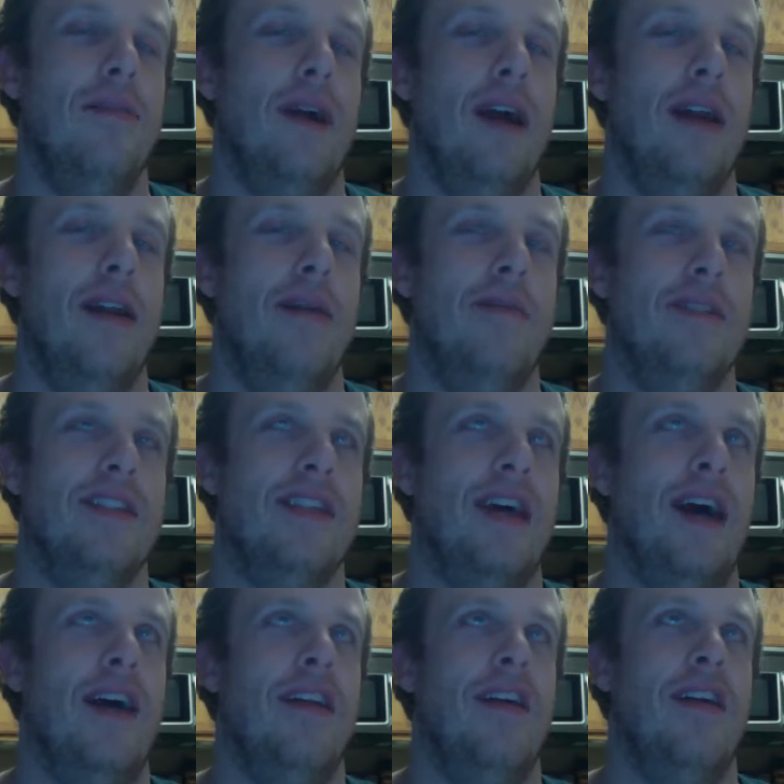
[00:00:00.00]
my name is
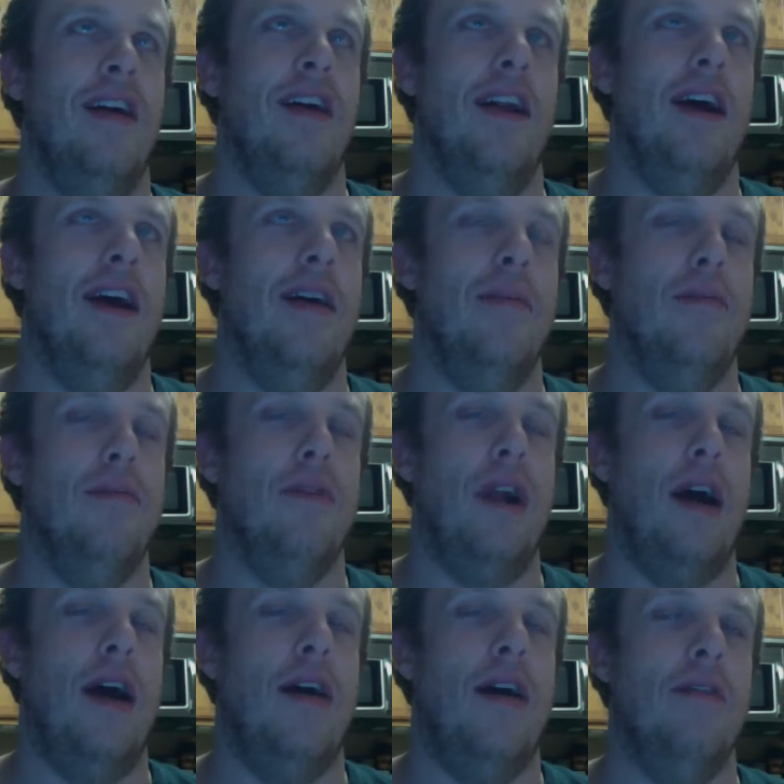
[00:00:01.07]
Tyler, and I am
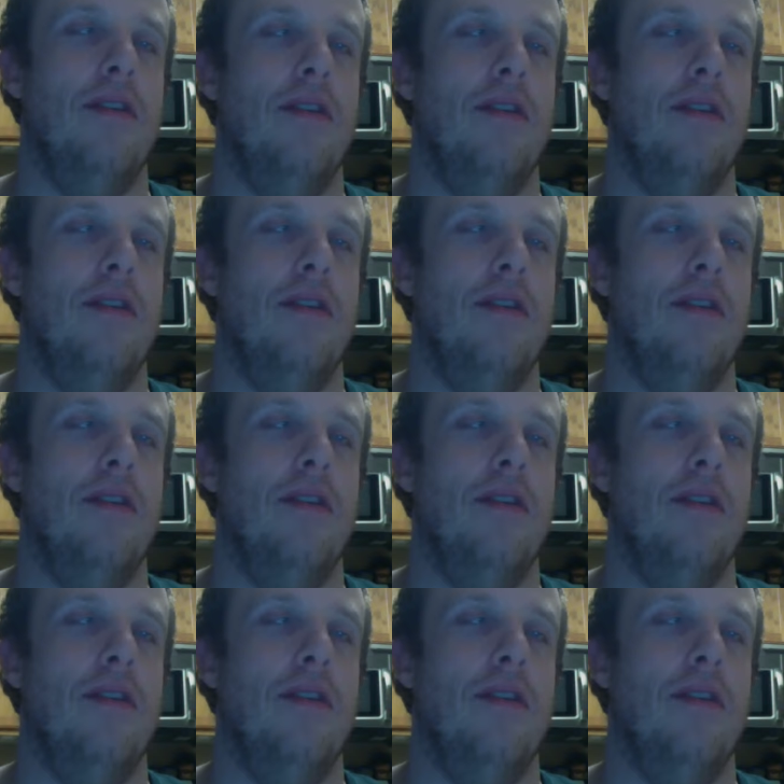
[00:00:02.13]
proud